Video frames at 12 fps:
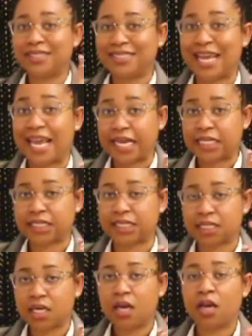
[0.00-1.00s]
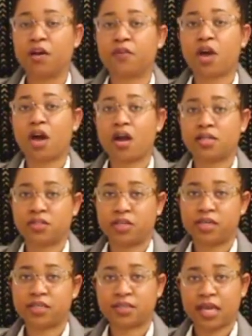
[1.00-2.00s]
decks of cards on
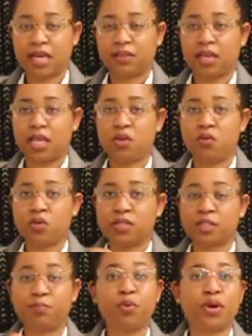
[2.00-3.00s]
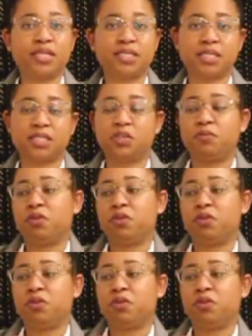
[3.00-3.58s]
their site that it's a point system.